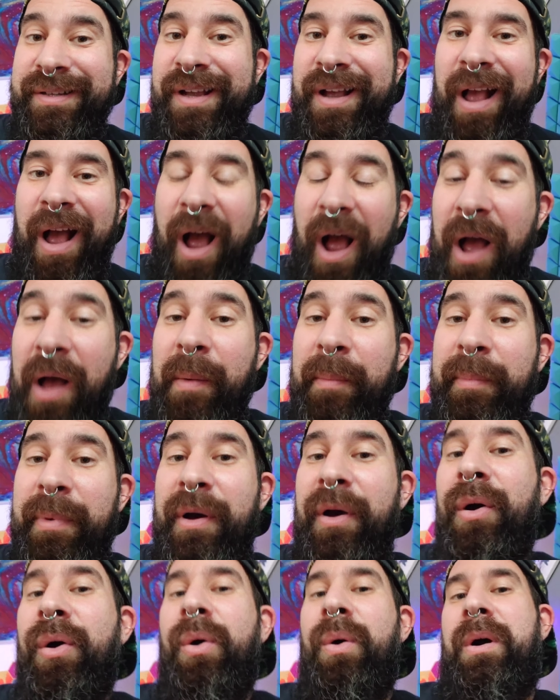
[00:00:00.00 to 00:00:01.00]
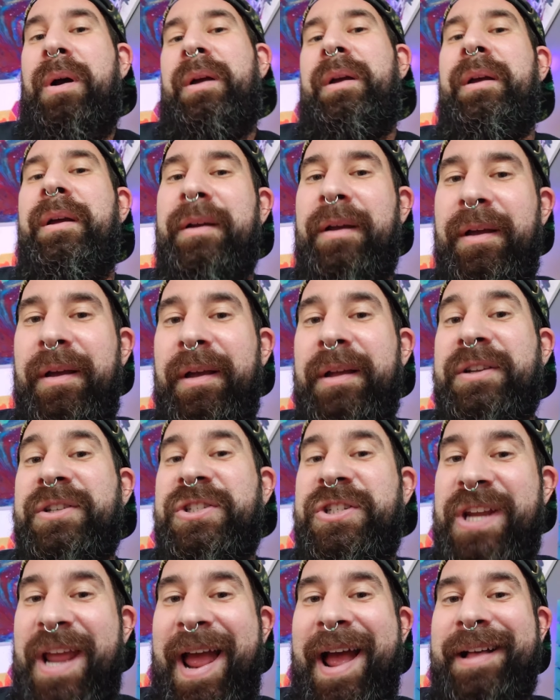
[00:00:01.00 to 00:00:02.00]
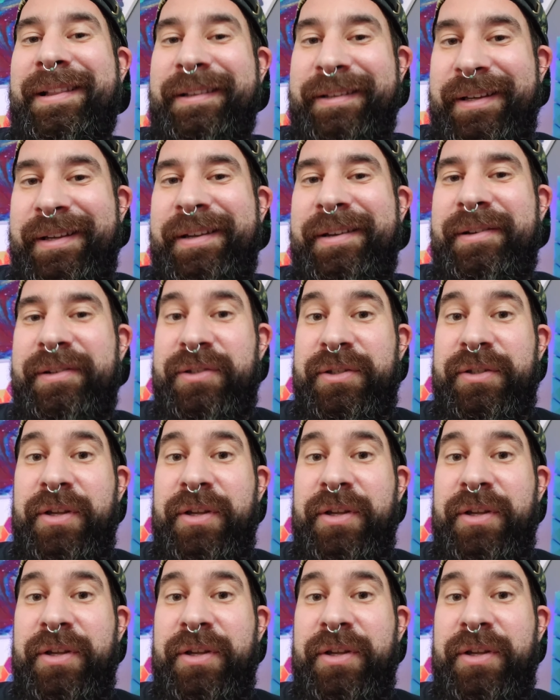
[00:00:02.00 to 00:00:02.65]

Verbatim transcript: combo challenge.